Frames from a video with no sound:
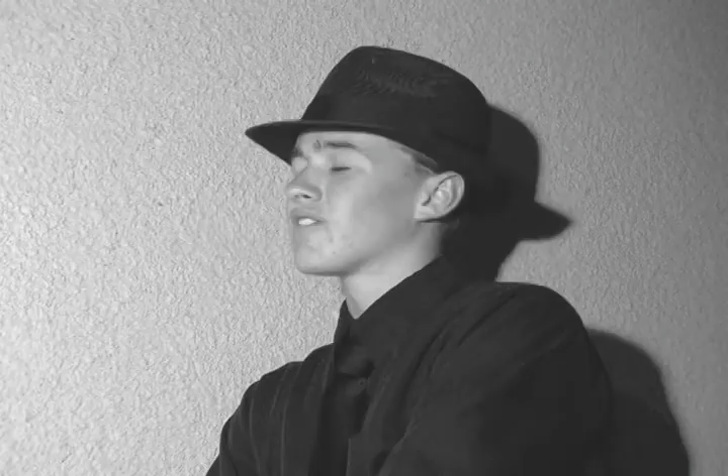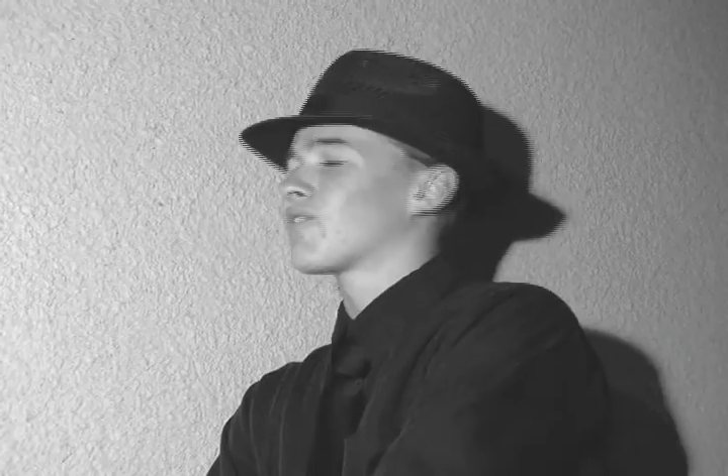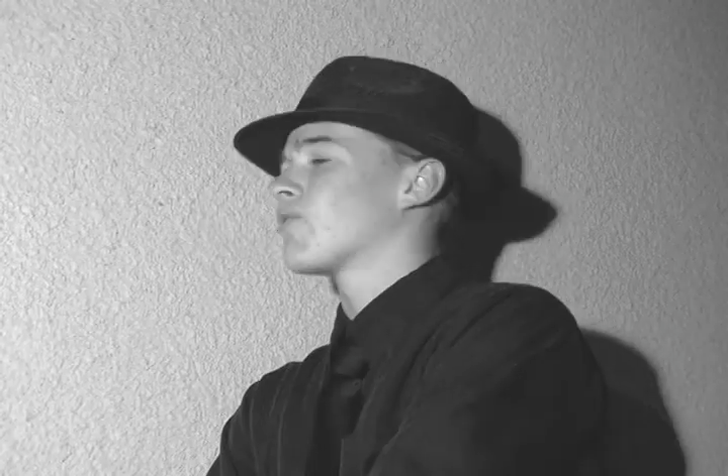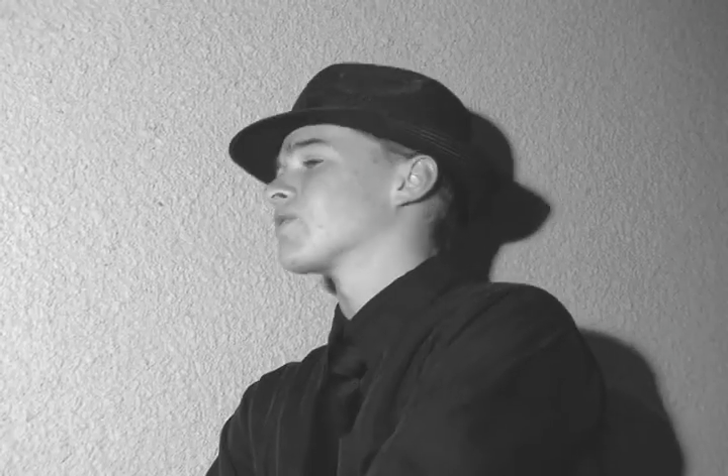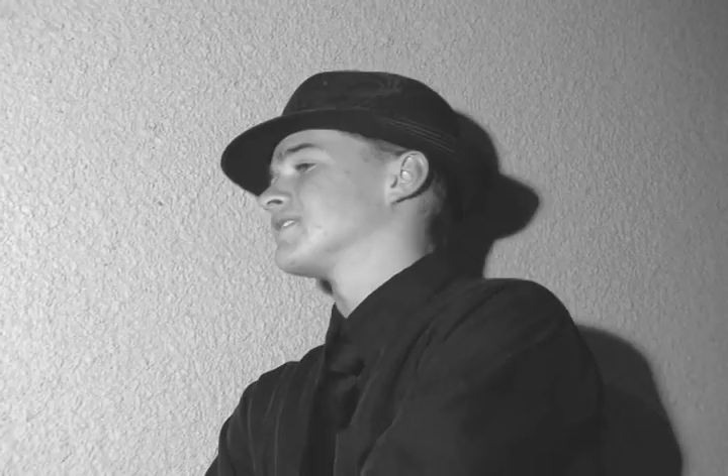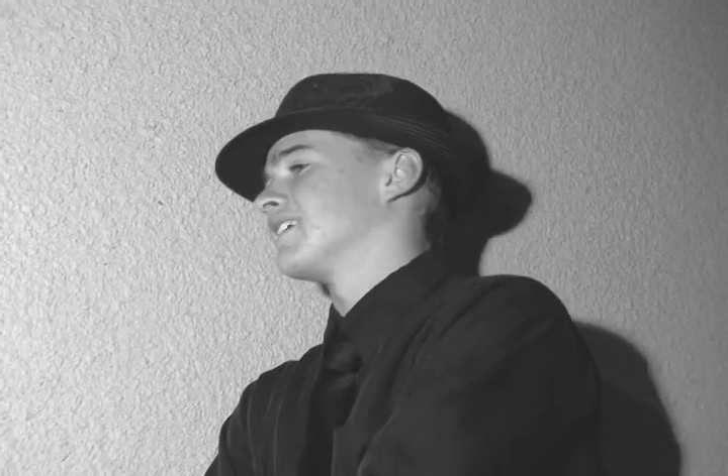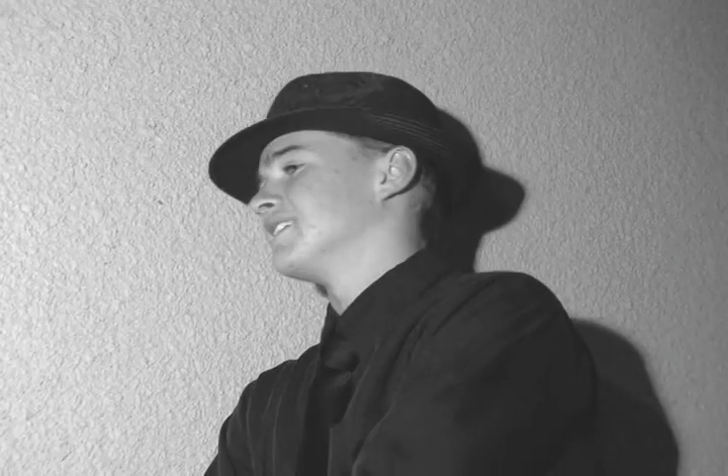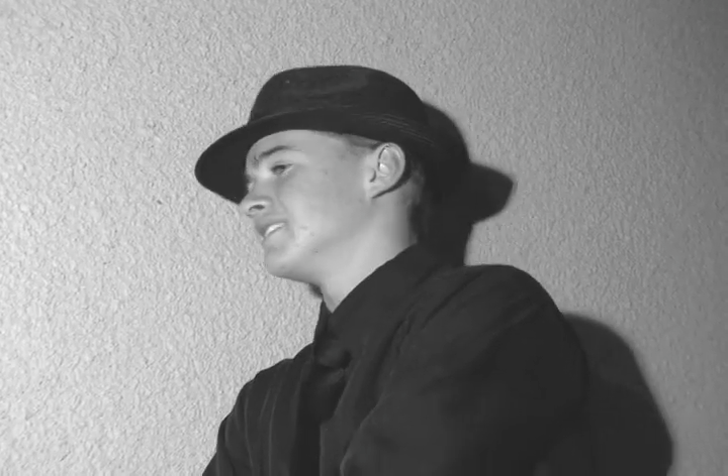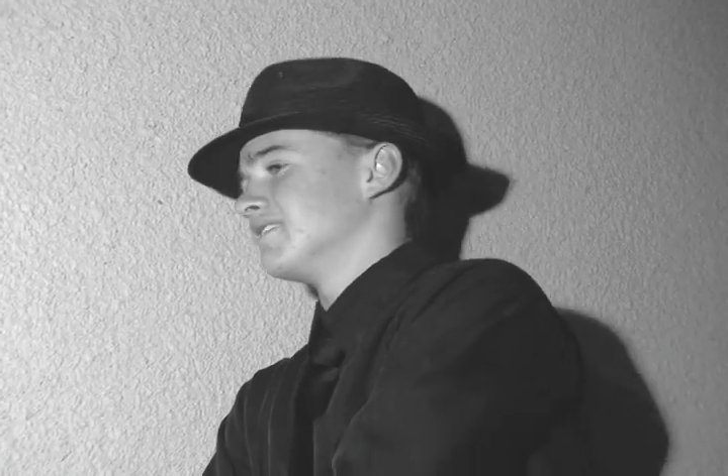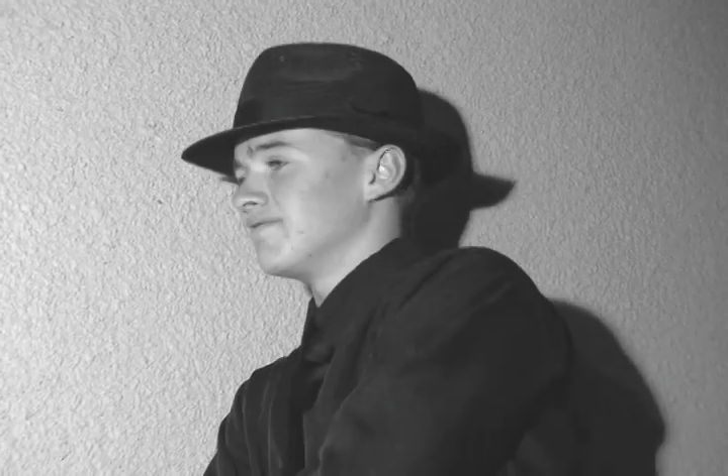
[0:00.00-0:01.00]
Of course I
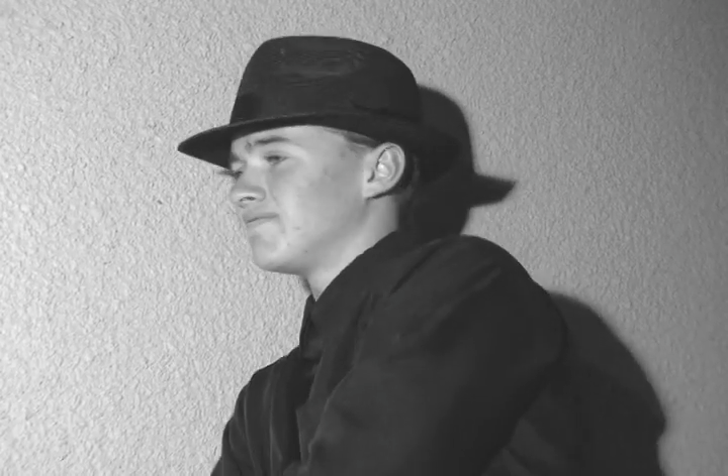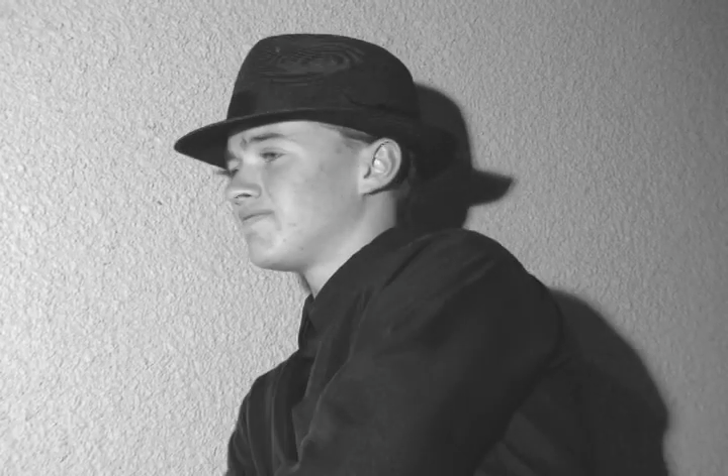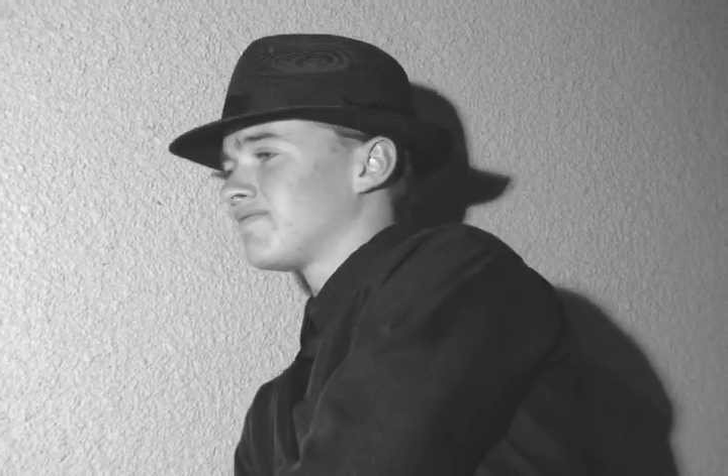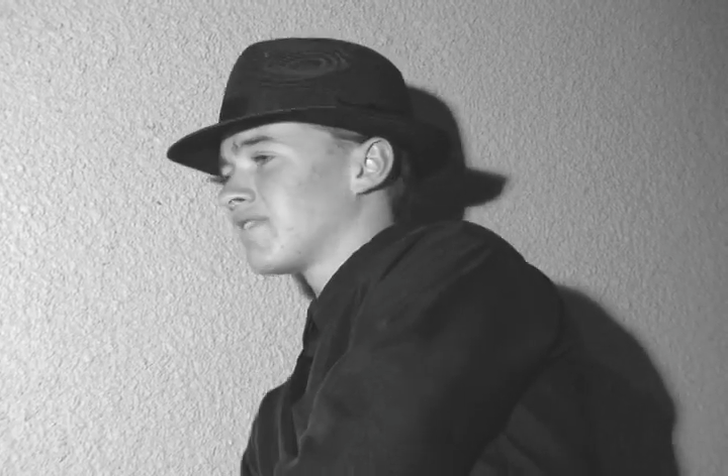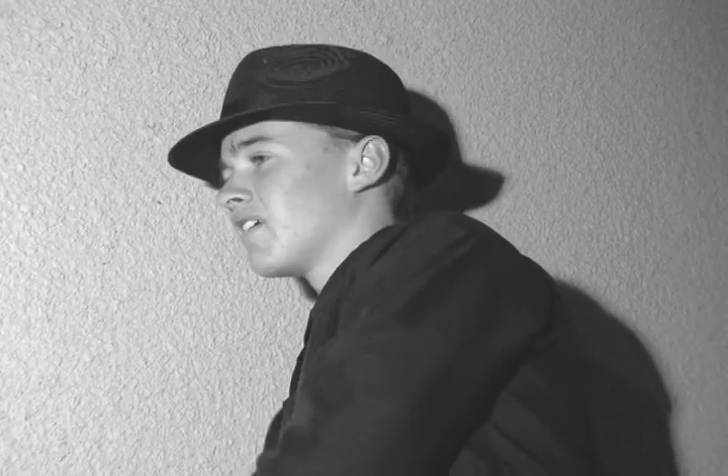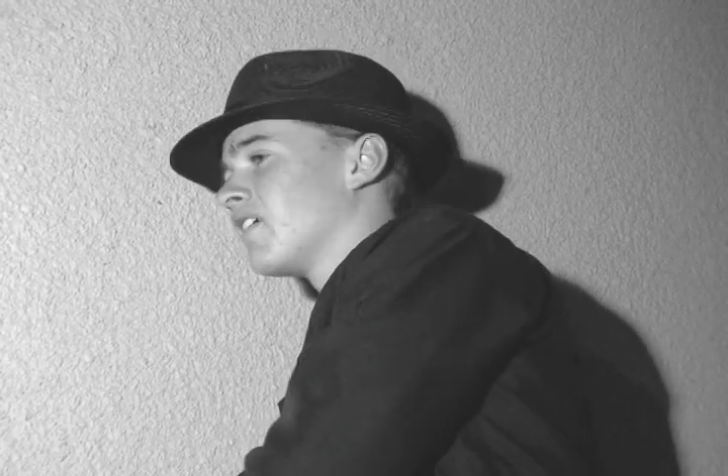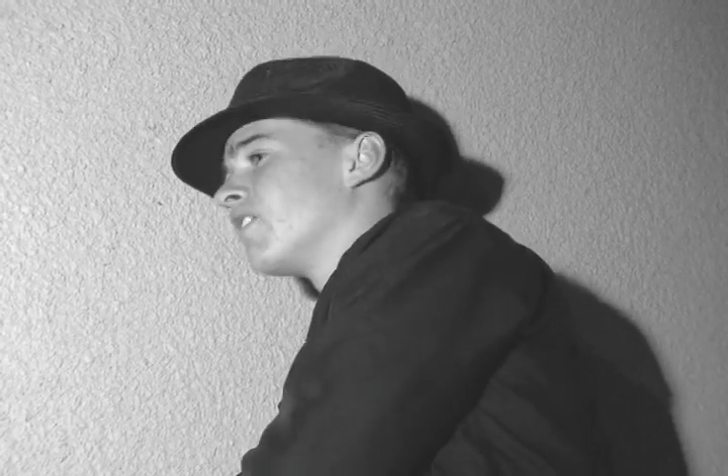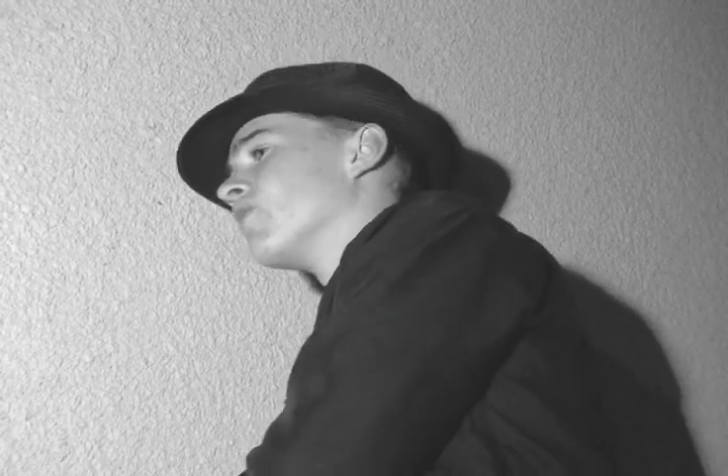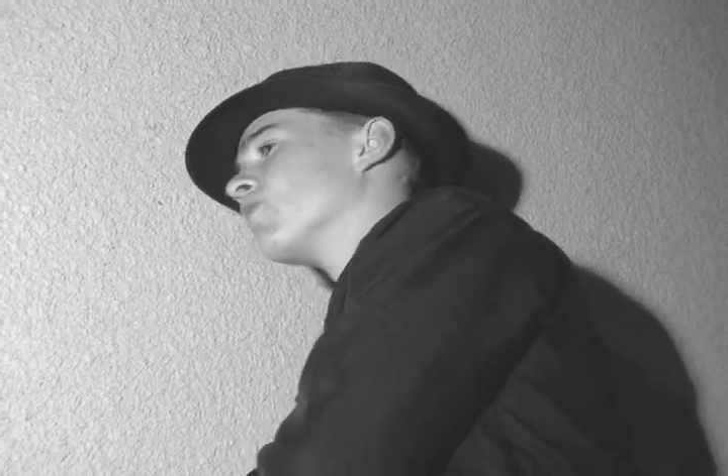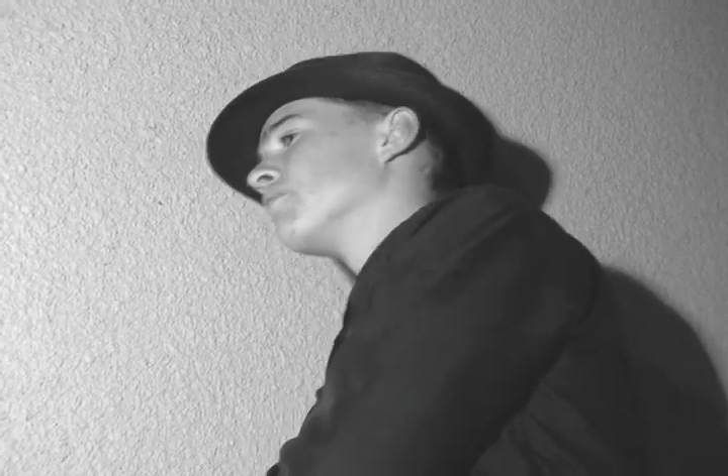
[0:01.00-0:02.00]
didn't.
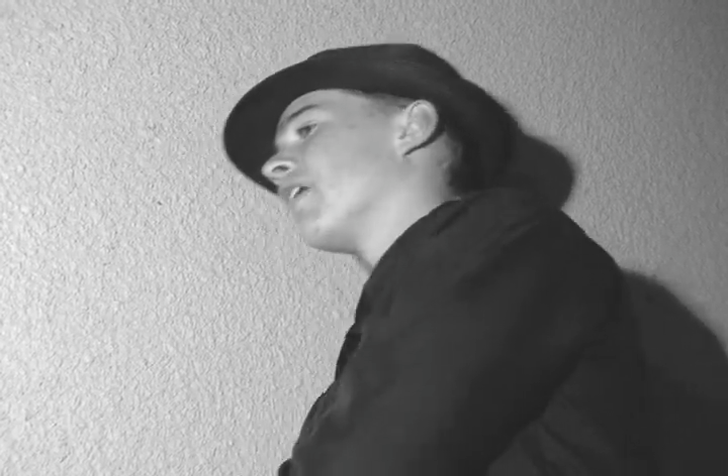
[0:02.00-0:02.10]
What